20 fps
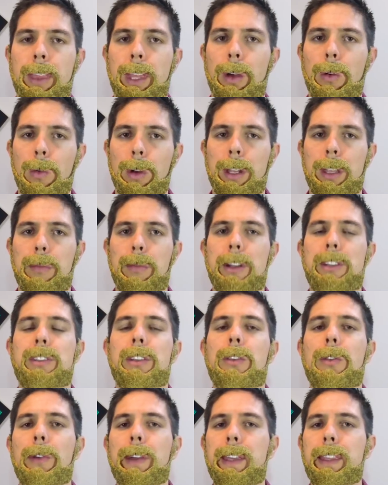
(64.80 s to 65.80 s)
One of the most
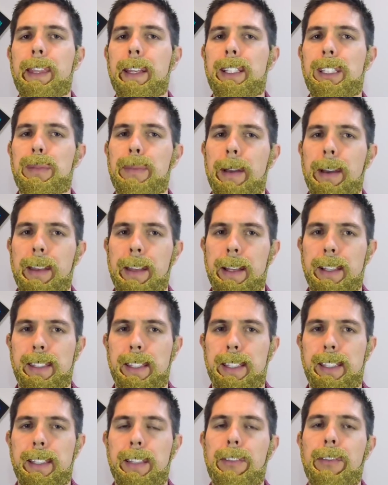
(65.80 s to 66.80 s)
annoying things about it is
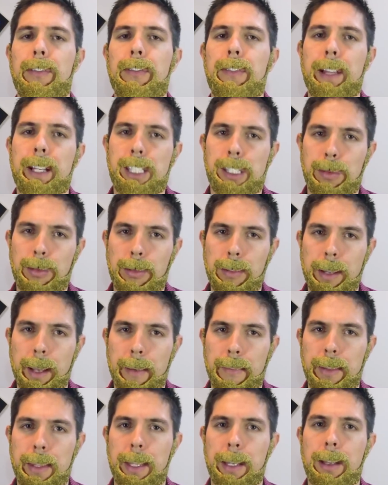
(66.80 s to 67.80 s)
this little flexible
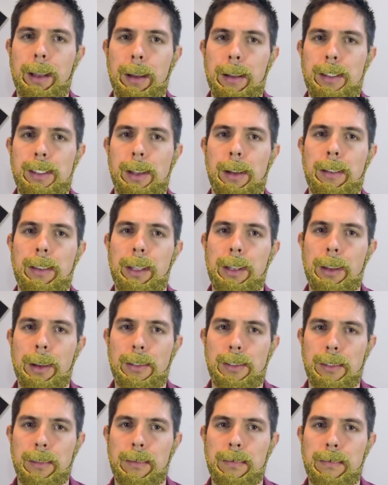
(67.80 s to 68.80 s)
cover that goes on the
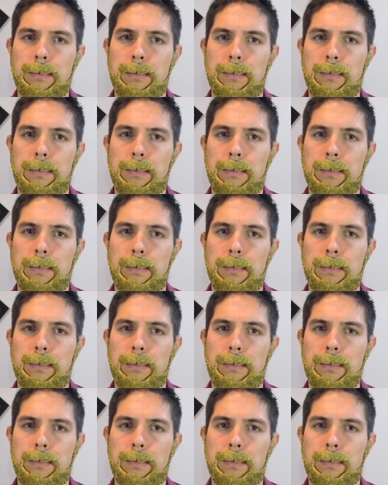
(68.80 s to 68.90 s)
nozzle.